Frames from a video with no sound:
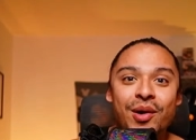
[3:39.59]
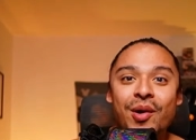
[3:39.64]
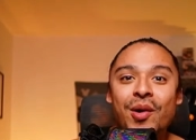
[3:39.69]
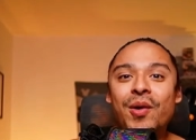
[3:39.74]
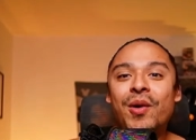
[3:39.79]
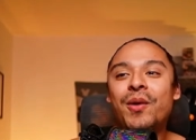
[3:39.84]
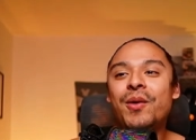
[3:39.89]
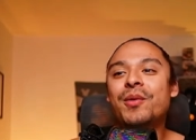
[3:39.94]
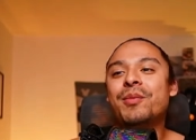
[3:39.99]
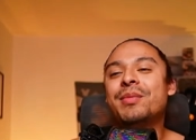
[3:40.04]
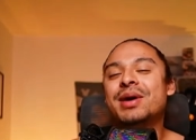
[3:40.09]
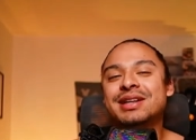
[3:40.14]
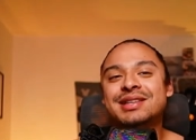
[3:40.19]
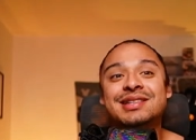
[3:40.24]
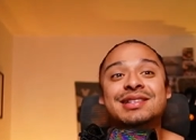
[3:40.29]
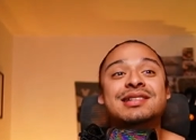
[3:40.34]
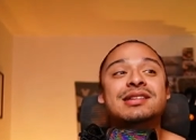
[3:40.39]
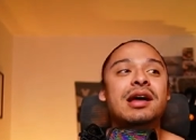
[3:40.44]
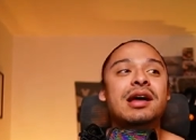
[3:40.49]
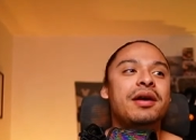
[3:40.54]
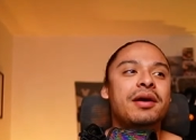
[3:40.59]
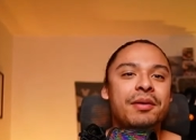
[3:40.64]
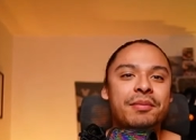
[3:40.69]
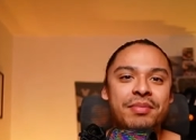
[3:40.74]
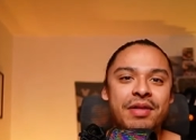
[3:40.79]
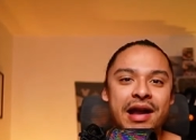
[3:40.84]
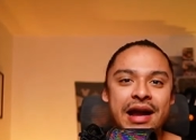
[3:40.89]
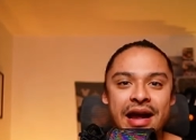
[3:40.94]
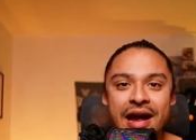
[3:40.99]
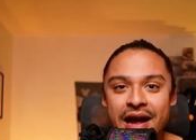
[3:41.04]
all my setup
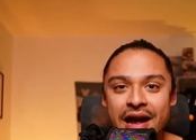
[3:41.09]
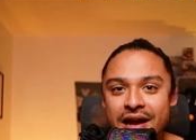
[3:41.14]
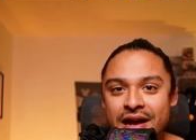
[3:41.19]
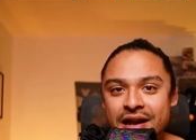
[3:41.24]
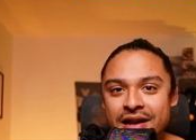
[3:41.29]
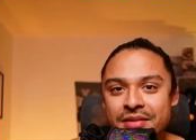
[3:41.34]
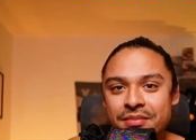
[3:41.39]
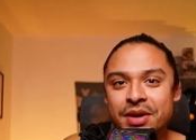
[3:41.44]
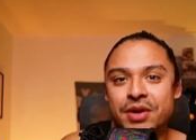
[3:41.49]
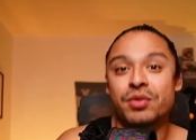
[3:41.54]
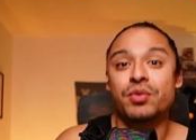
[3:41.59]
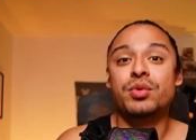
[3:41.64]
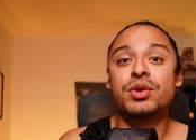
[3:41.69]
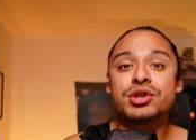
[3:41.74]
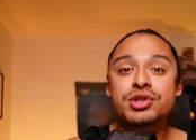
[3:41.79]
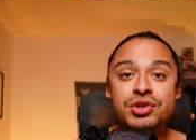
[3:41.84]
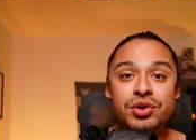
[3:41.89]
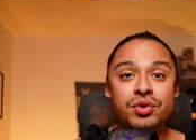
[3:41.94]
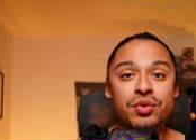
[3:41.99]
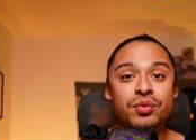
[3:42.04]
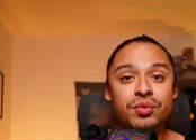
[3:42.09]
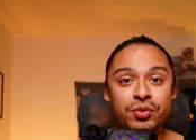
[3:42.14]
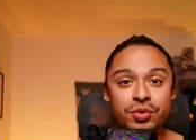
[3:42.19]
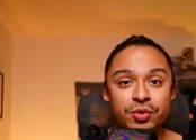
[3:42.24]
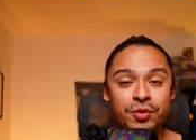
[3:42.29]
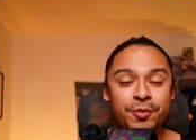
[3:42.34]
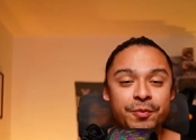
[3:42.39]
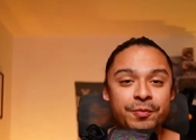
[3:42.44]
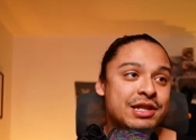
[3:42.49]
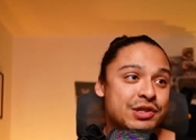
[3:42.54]
that I had in my original
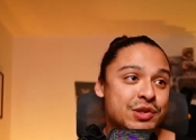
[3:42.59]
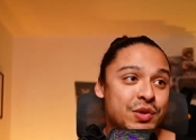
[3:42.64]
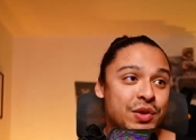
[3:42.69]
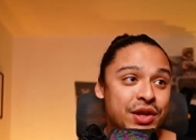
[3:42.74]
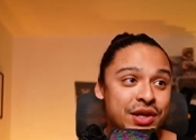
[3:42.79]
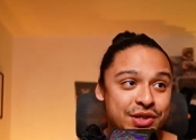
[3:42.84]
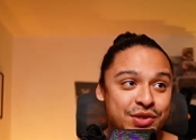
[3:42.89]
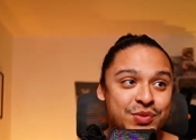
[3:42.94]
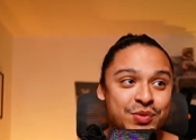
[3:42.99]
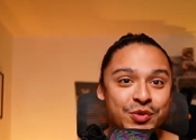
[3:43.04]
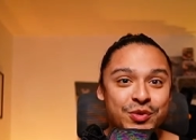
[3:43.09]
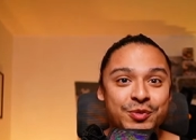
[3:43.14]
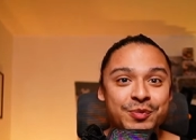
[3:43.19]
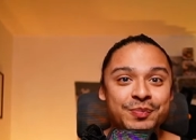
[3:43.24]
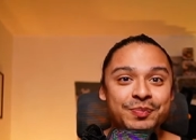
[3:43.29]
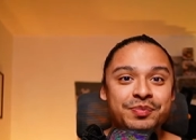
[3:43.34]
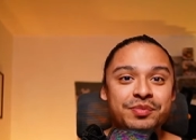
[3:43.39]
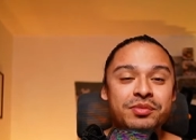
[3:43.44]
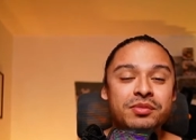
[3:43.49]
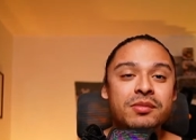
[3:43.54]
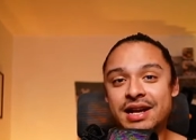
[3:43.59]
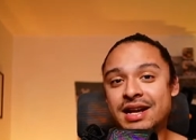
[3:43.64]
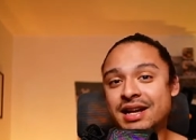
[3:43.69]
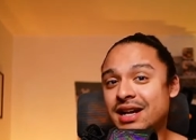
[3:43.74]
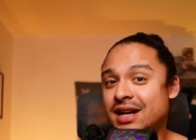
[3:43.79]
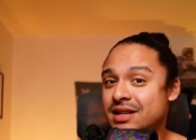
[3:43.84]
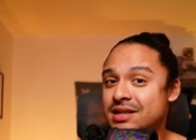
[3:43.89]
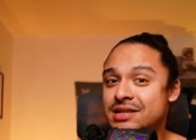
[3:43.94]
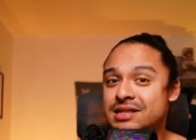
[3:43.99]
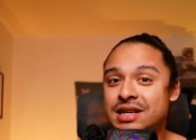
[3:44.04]
room to this room, I
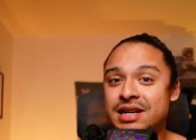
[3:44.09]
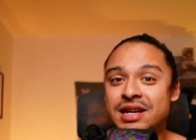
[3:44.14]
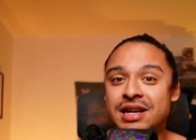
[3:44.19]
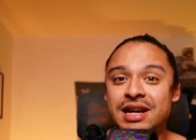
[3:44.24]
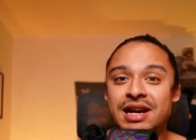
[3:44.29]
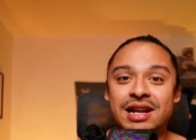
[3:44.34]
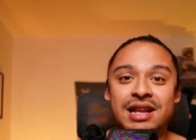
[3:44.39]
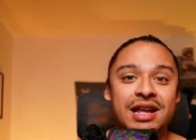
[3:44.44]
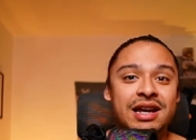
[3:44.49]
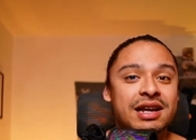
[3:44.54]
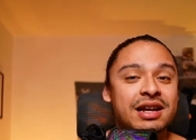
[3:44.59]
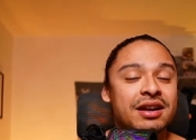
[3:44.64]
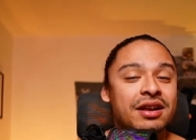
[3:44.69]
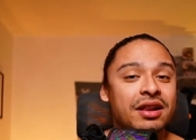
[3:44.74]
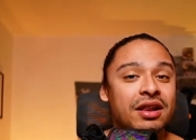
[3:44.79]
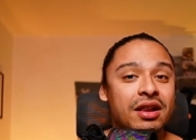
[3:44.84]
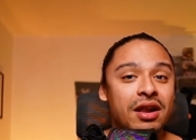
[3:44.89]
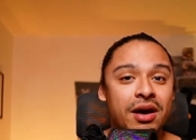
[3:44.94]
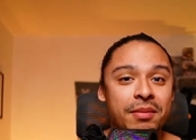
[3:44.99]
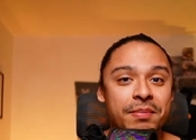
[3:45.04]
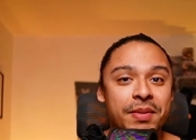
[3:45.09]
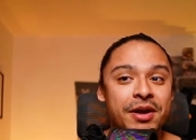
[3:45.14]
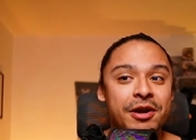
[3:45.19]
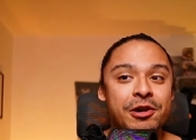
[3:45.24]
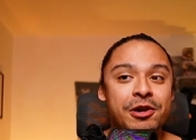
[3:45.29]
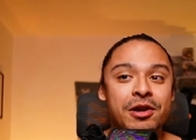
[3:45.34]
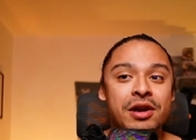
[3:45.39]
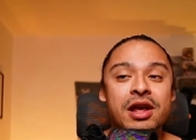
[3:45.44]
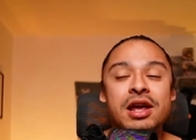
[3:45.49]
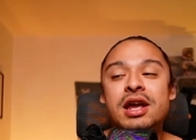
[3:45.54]
gotta say, I like it a lot
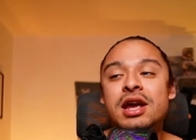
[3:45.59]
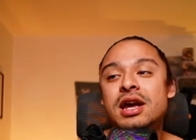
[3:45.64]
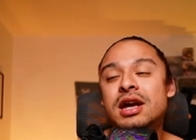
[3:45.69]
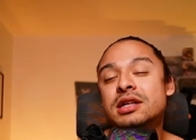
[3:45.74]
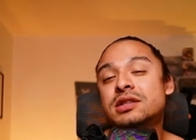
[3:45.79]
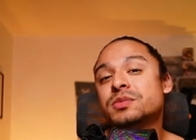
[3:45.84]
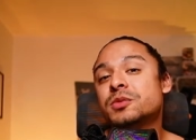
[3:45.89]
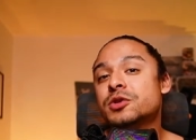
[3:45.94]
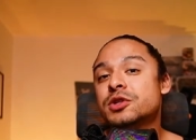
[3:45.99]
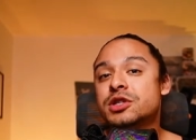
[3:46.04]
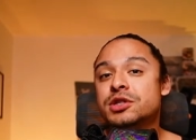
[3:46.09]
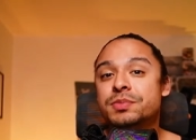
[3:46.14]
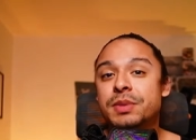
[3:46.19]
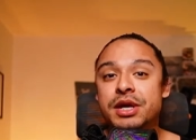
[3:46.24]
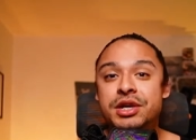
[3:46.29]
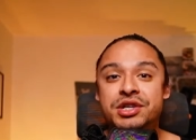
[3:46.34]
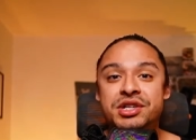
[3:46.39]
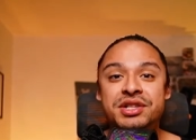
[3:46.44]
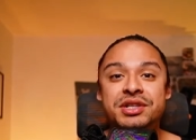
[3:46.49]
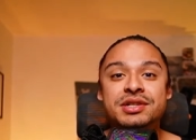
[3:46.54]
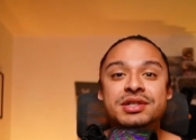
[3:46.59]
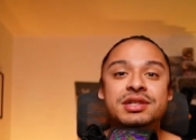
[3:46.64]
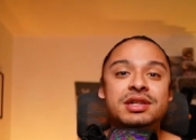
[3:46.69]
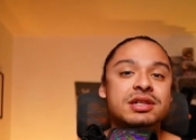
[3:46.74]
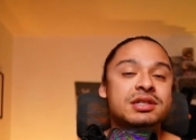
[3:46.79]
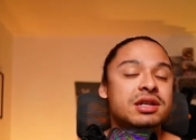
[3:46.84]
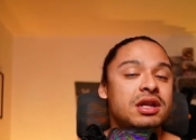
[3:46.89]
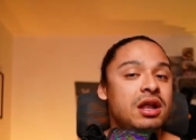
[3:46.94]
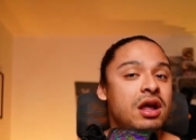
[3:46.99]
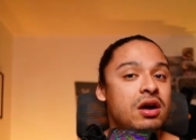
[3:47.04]
better. It's more spacious.
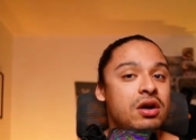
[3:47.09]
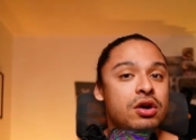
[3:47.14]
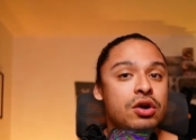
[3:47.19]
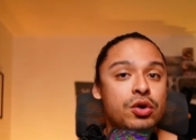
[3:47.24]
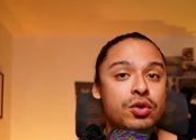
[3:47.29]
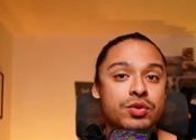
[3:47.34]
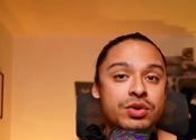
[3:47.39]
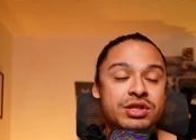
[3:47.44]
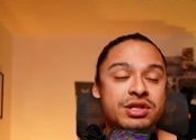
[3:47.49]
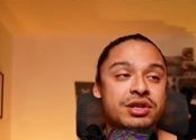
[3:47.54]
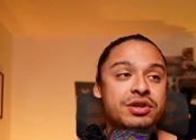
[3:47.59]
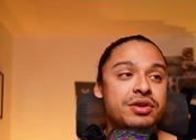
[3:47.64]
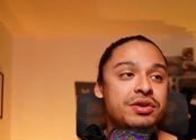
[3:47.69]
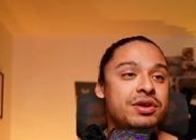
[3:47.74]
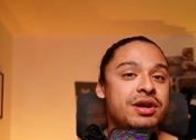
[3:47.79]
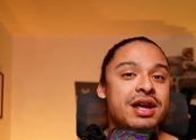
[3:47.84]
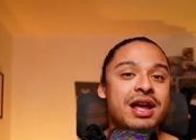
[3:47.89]
It's a lot cozier.